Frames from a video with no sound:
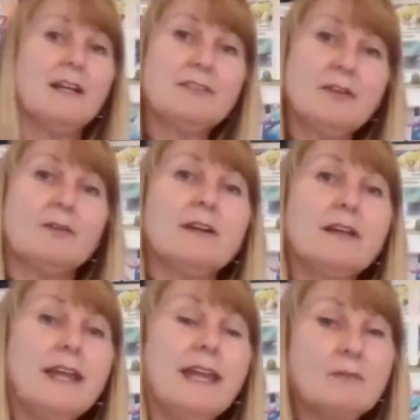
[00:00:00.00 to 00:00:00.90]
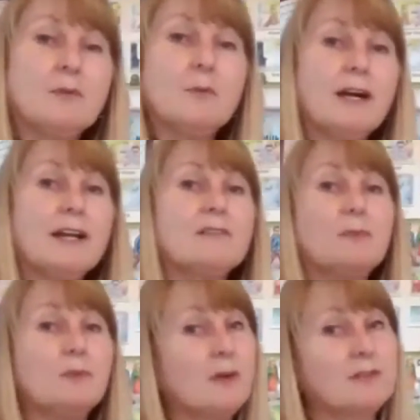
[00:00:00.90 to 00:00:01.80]
So animal wise,
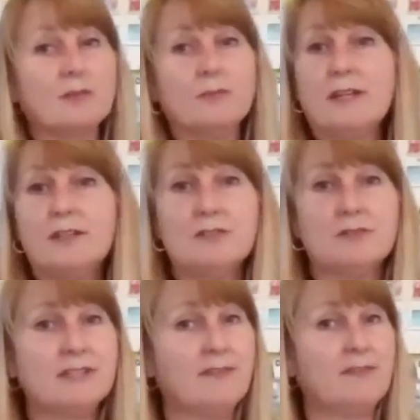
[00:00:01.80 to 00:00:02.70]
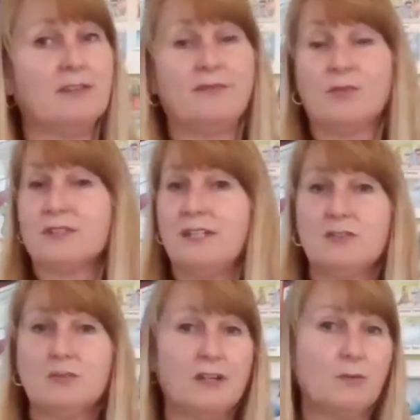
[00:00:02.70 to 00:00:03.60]
we won't, don't want to do seven to
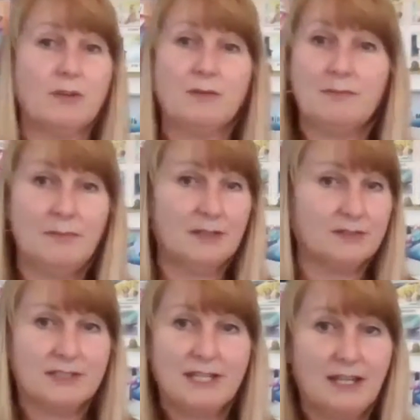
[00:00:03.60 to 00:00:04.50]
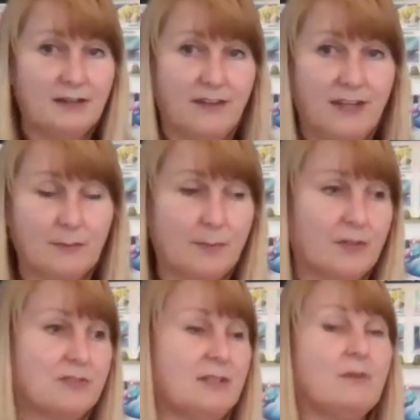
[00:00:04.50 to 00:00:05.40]
14, 21 meals a day of animal
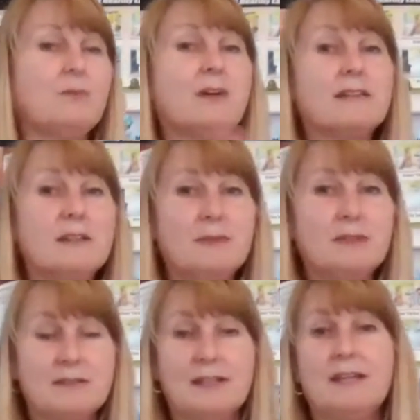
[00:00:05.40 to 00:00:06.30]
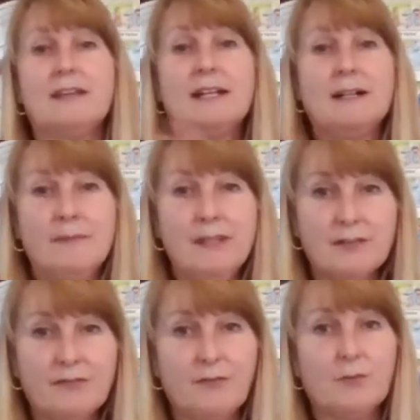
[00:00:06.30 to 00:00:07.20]
protein. We want to limit to like, you
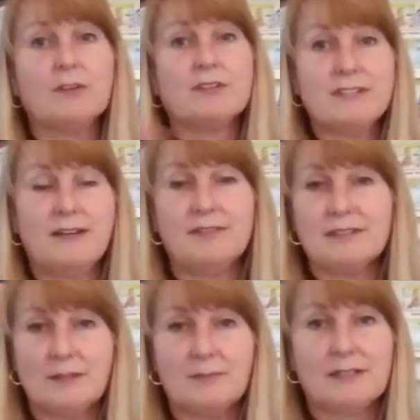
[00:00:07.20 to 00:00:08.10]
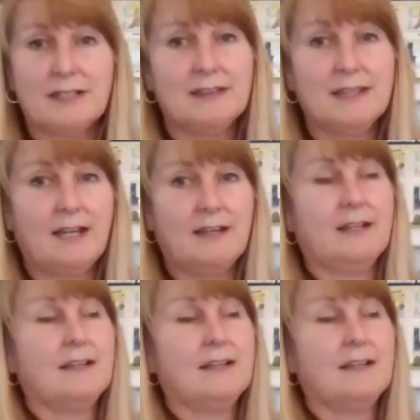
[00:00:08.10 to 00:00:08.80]
know, four or seven, something like that.